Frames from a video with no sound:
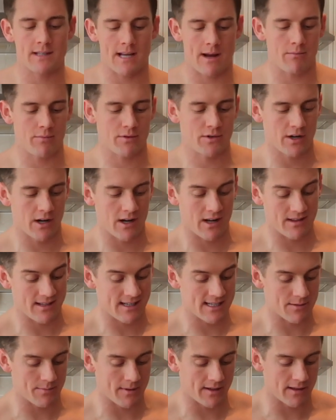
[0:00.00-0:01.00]
temperature.
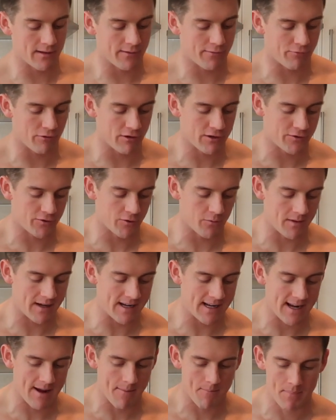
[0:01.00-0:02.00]
These have been in the fridge for
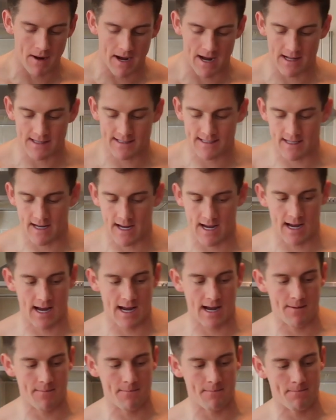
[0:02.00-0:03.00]
me, but
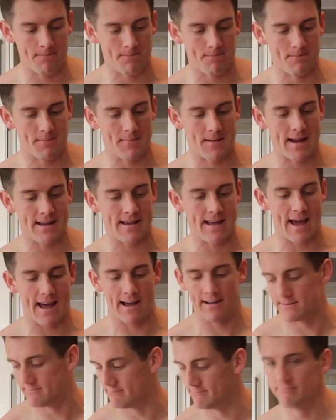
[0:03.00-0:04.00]

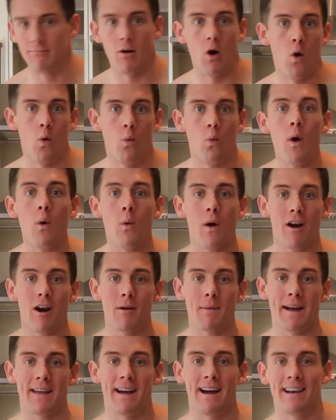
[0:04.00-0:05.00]
yeah, we'll worry
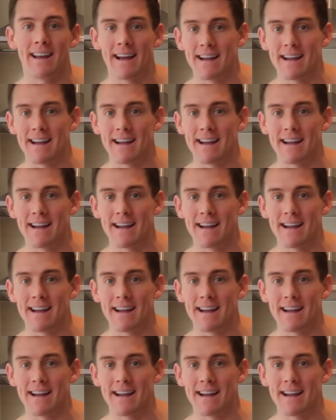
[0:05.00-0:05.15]
about that